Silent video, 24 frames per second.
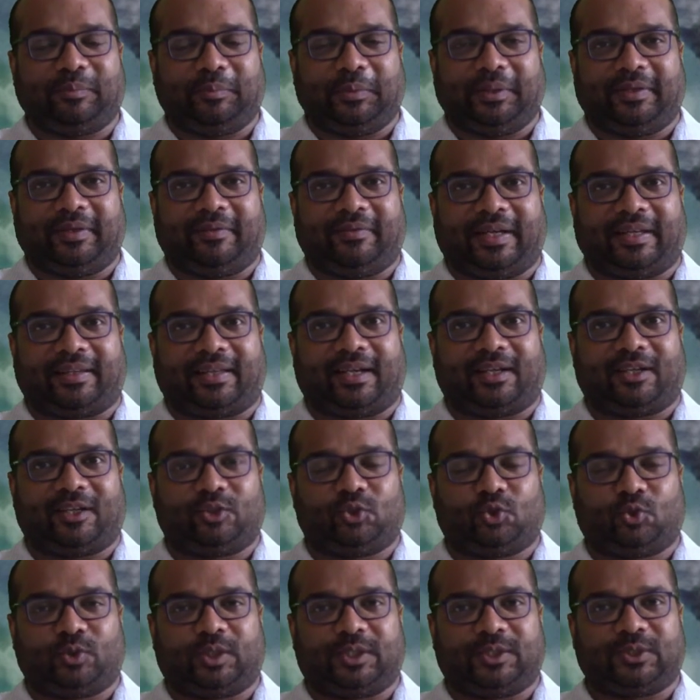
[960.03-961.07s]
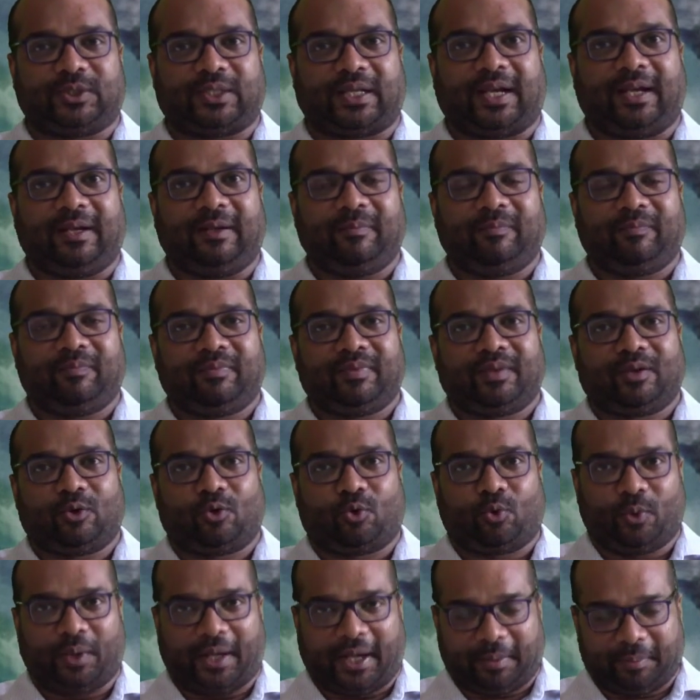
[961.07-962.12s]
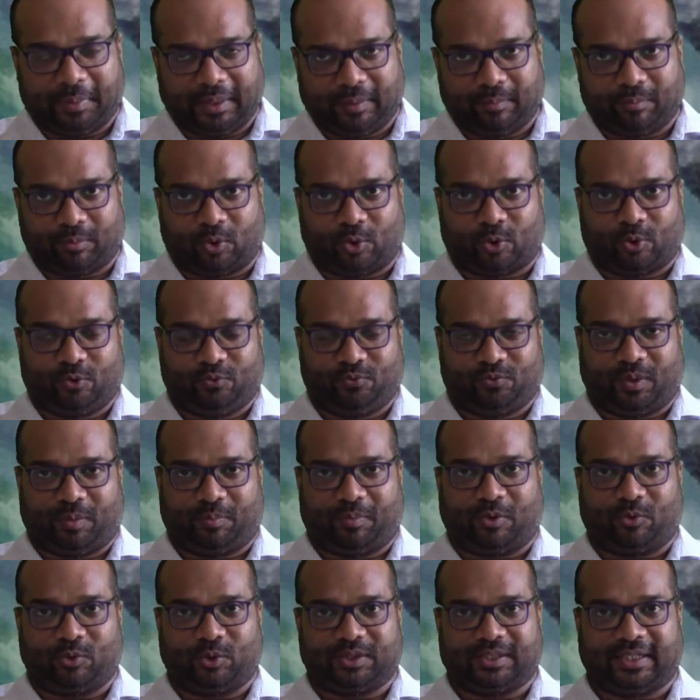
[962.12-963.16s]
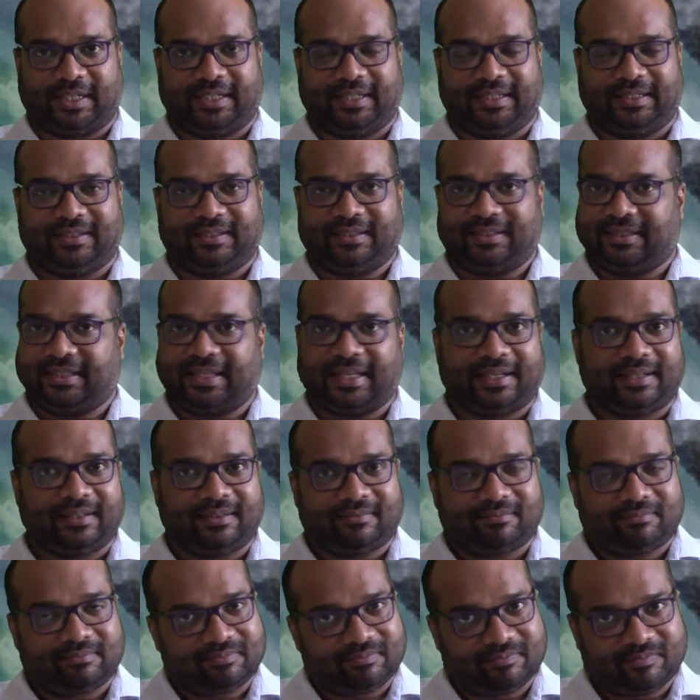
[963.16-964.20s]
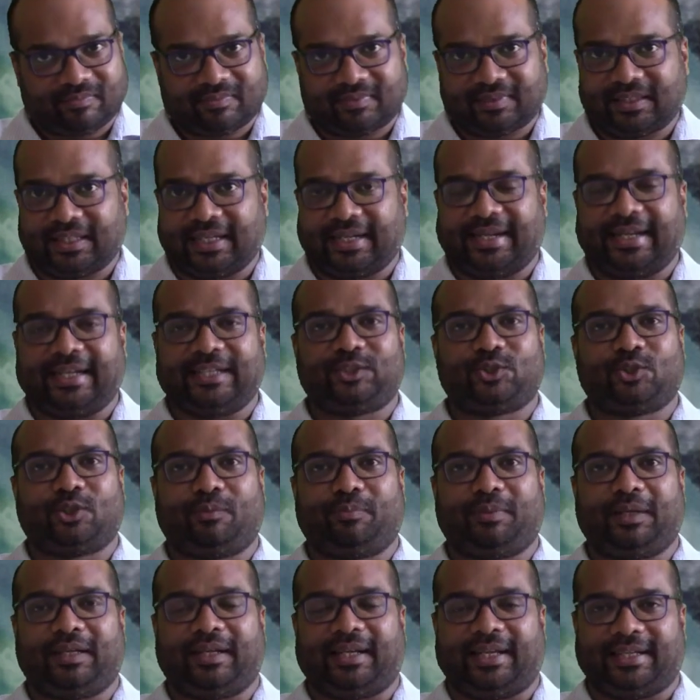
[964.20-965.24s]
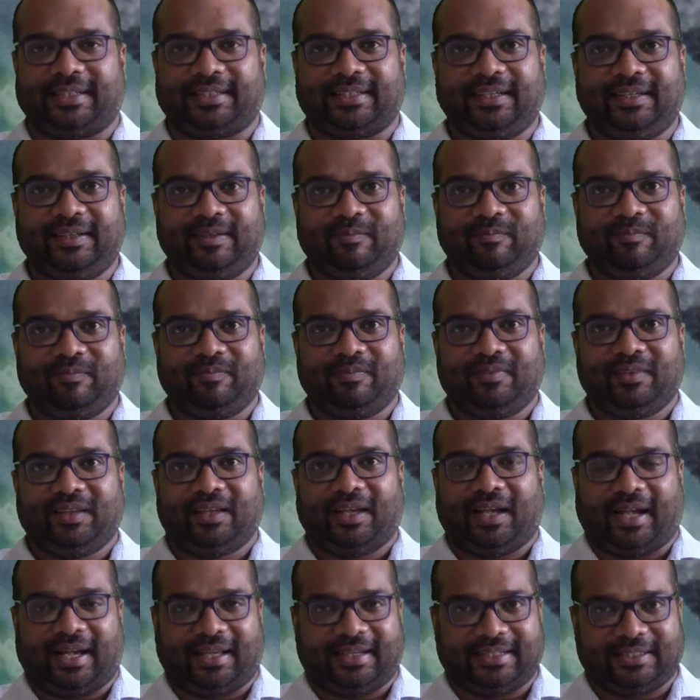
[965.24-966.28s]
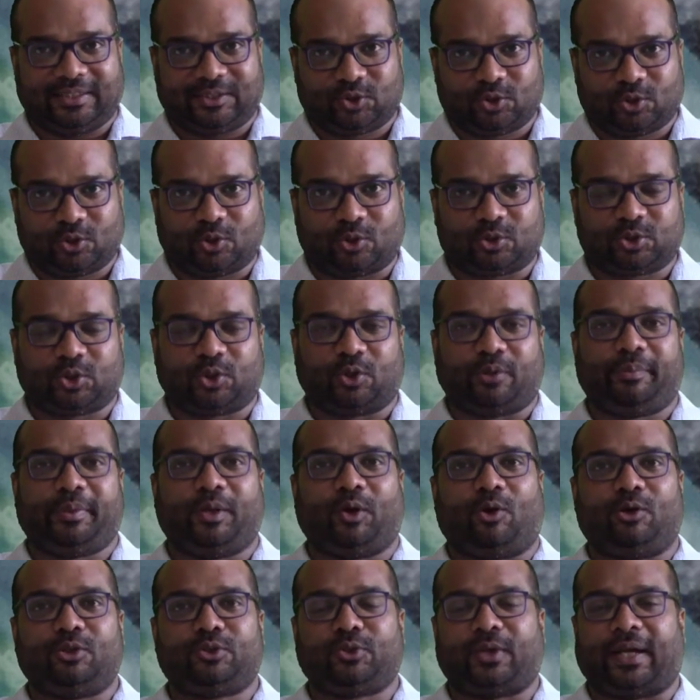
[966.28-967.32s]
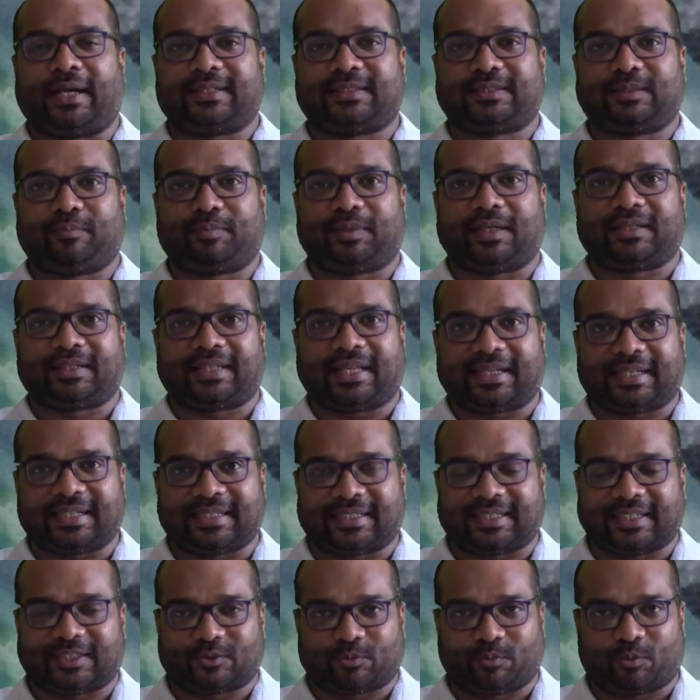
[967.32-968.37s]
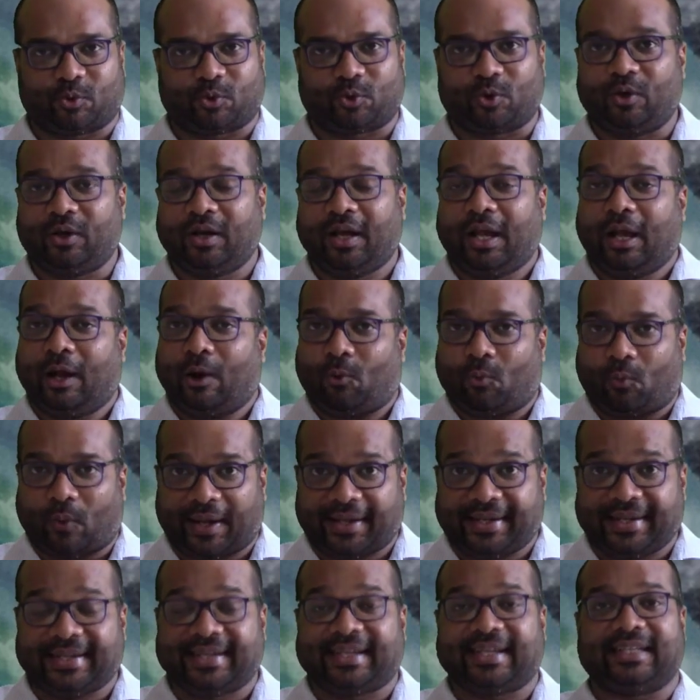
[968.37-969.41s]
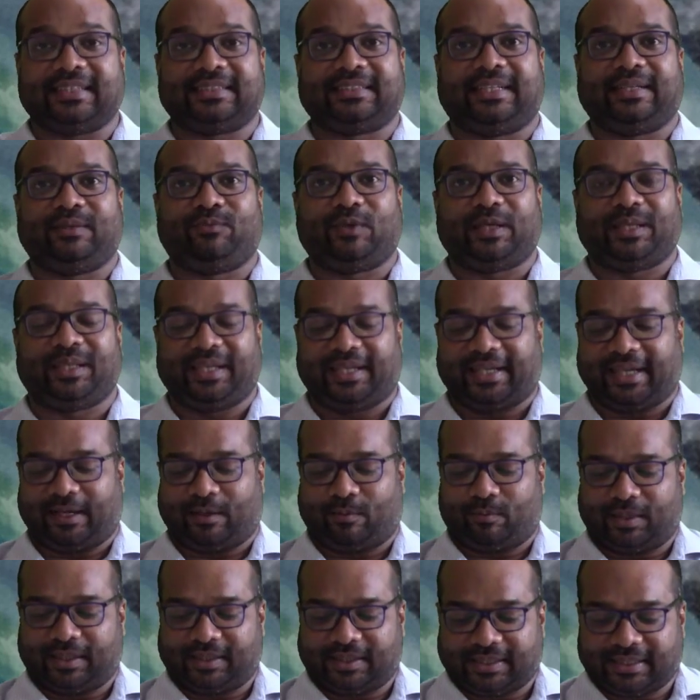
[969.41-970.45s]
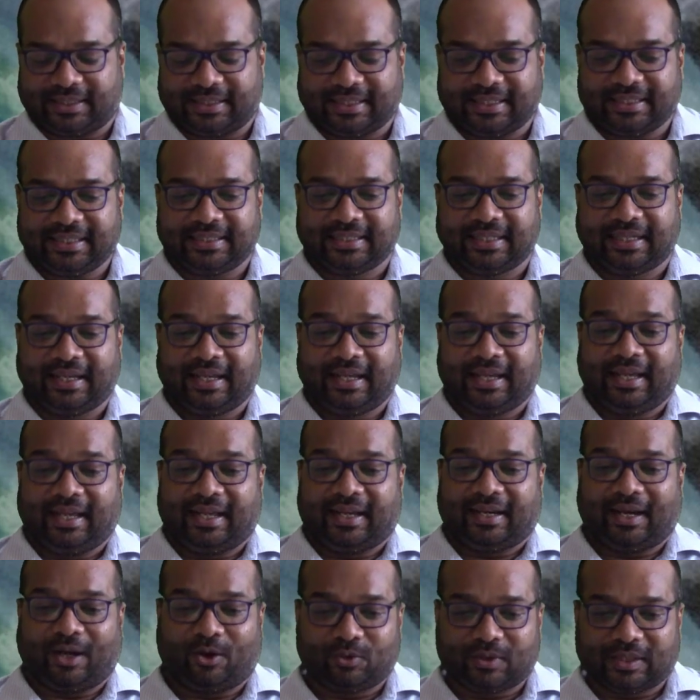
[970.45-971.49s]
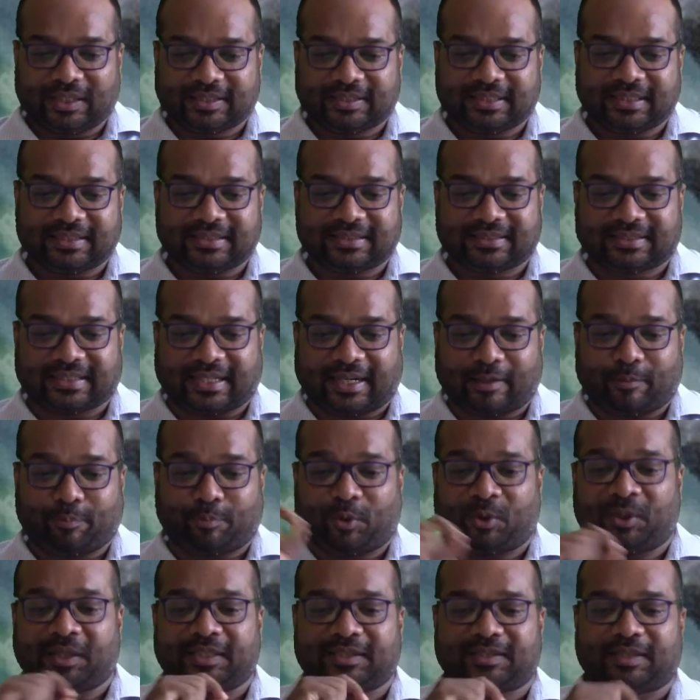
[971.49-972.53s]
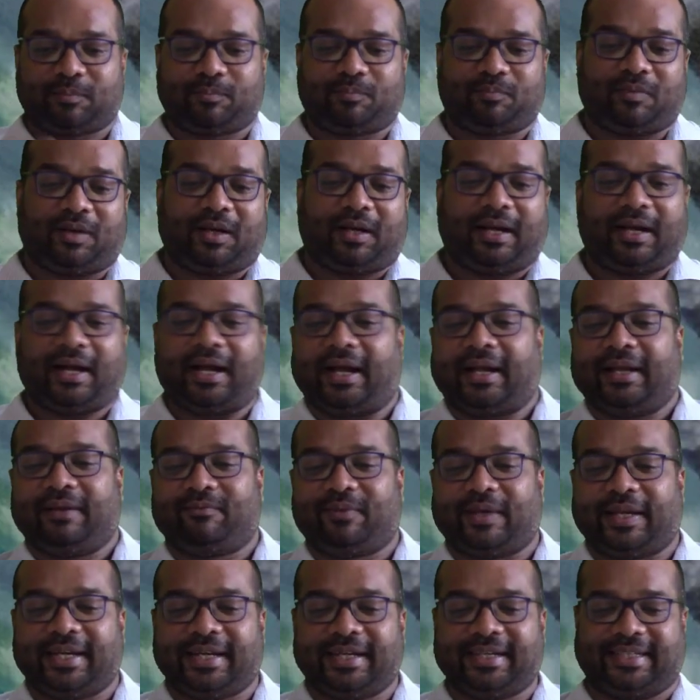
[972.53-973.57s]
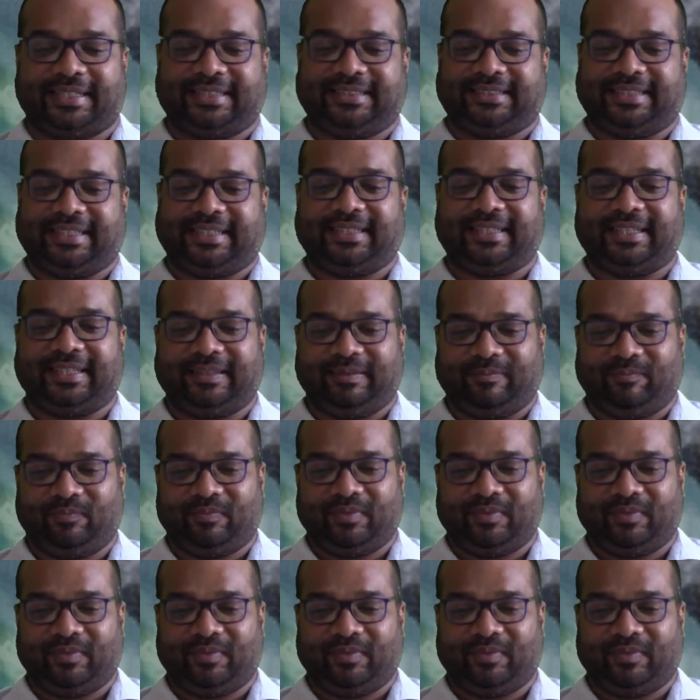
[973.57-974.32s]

in the VEDANGAJYOTISA could have been borrowed from outside, then the date should be later, and it should be also accepted that it has borrowed while it has a Vedic element in it. Now this is, third point is a very interesting thing.